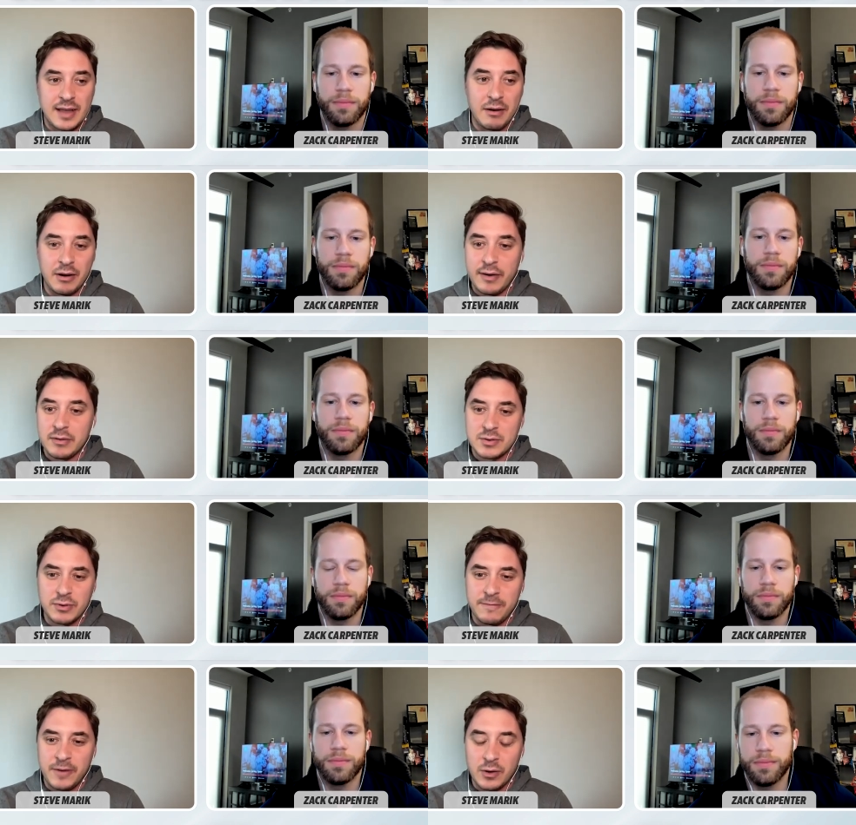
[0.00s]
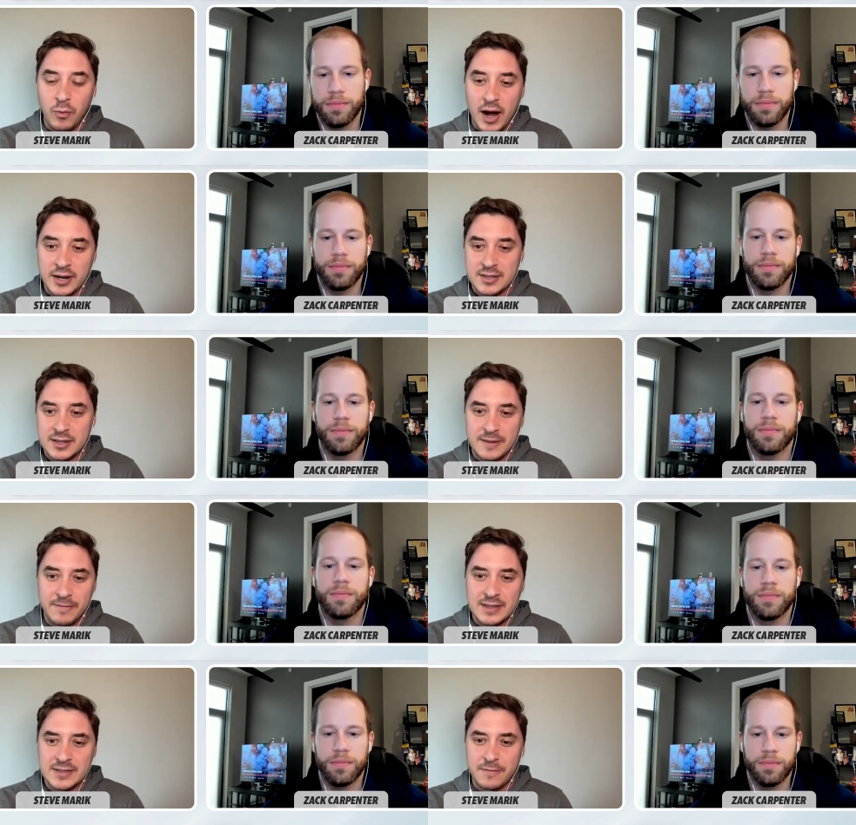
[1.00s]
Speaker 1: don't know. It was really fun to watch the
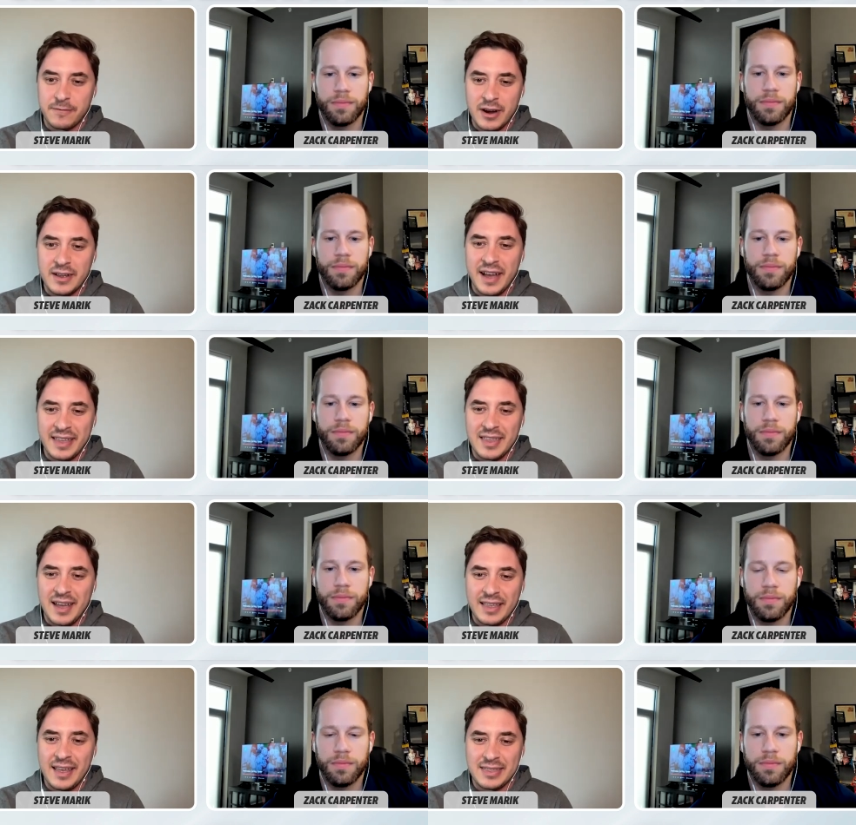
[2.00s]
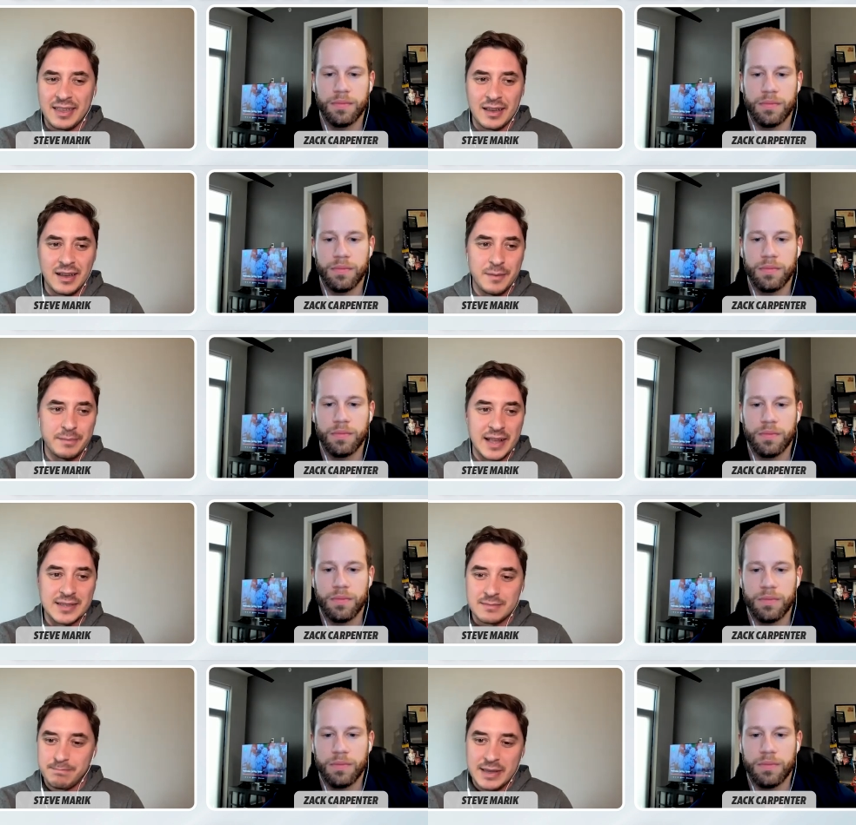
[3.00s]
defensive front. I I, I think um,
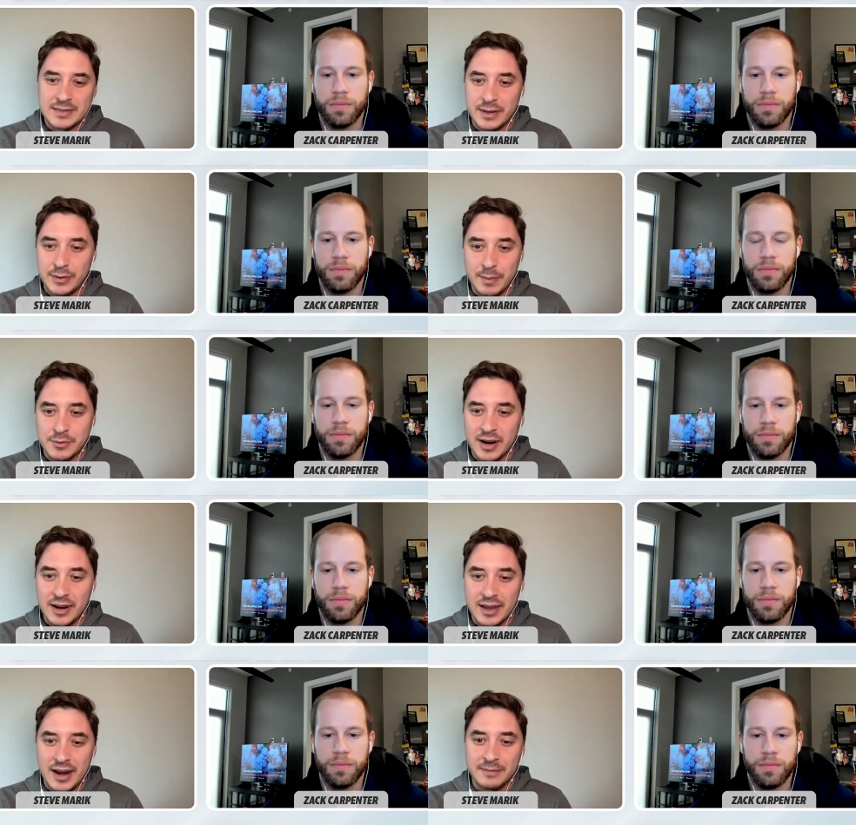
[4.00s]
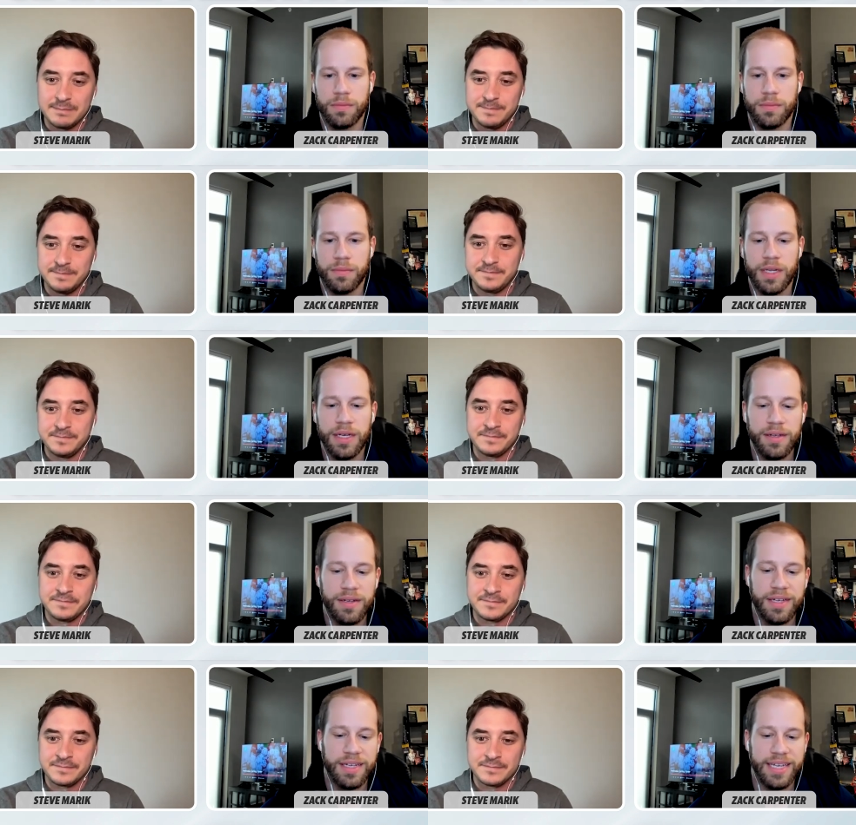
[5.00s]
that's basically what I'm trying to get at.
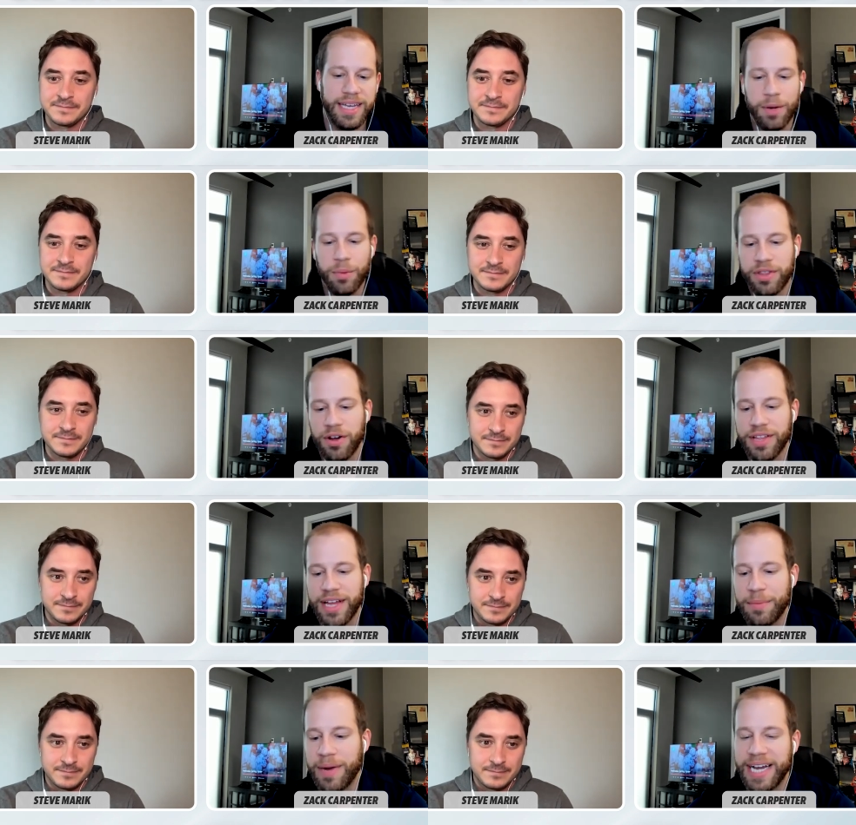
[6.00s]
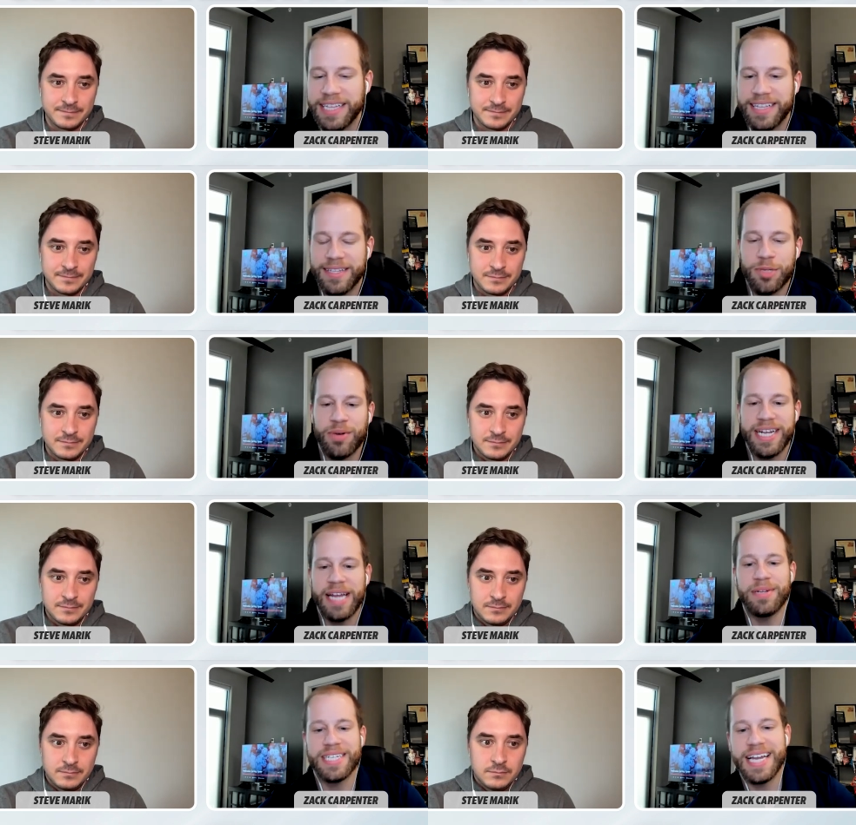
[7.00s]
Speaker 2: Yeah, and with all that in mind, that the spring
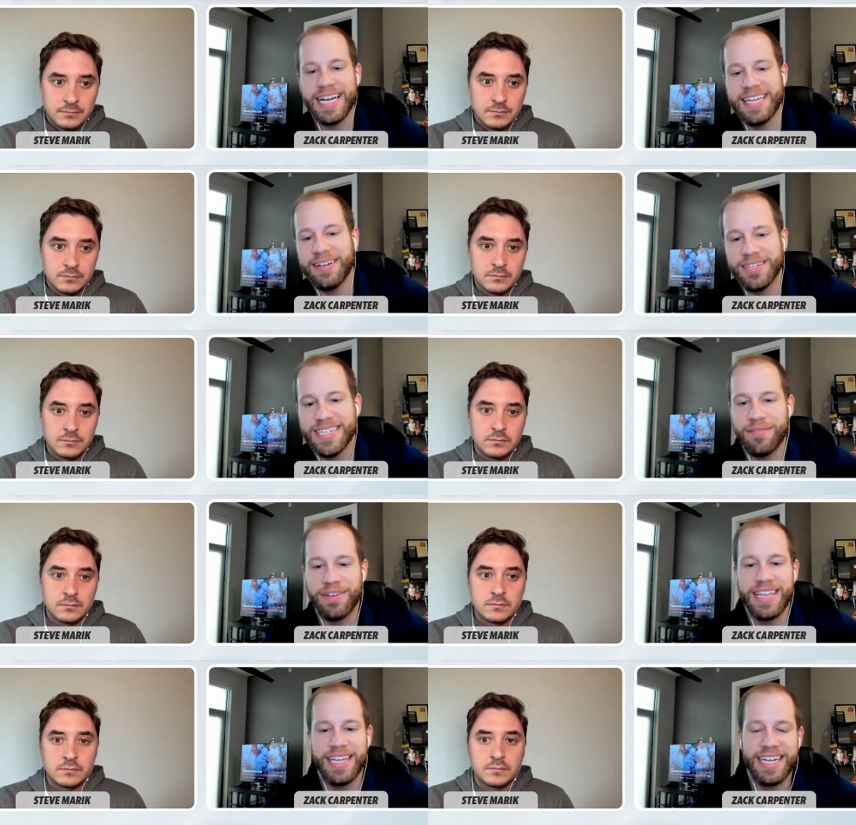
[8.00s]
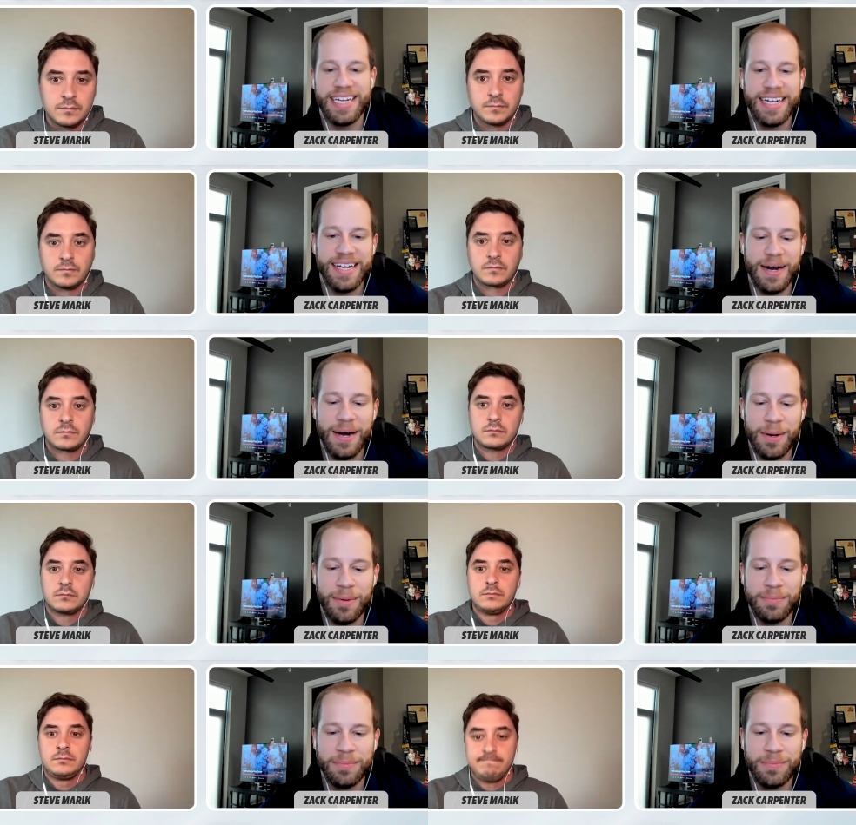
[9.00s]
game does not tell us everything.
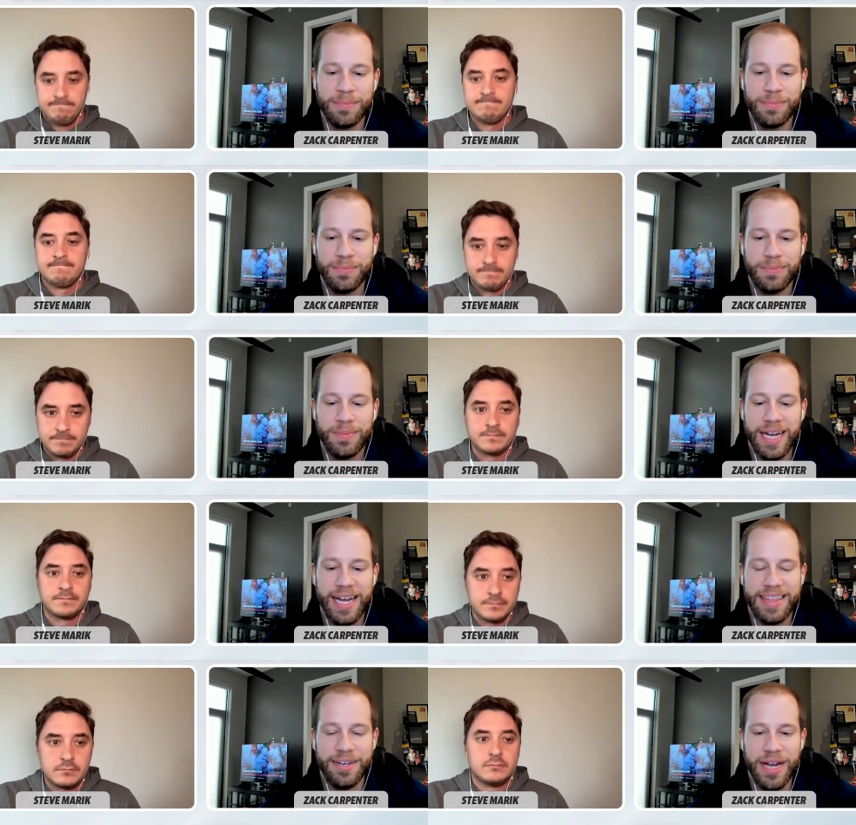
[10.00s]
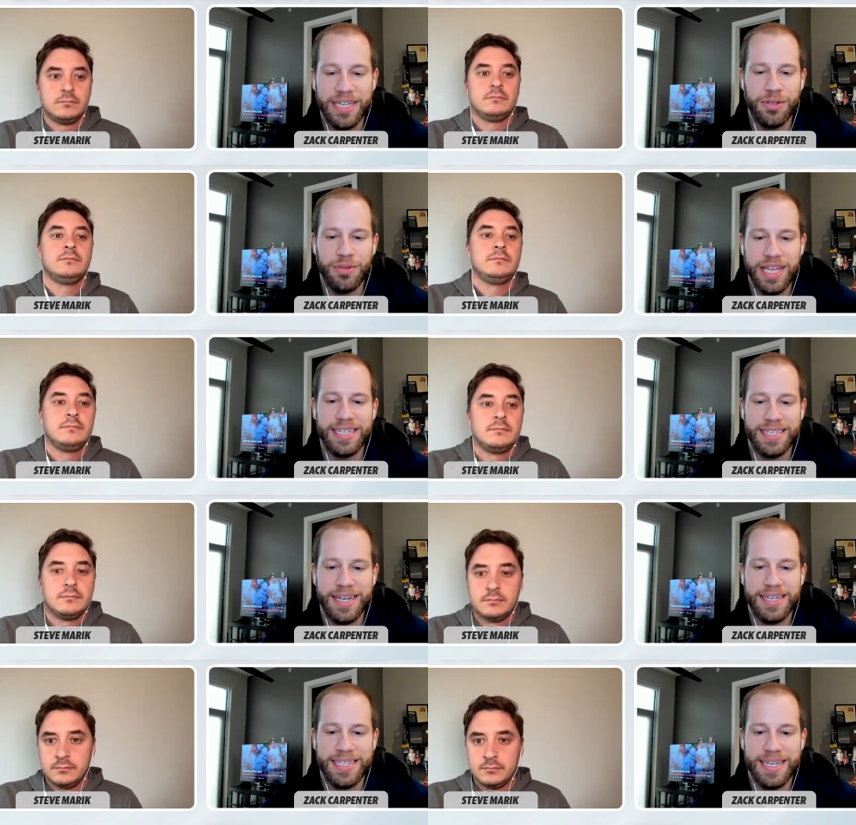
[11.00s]
Um, I I, th- I do think it does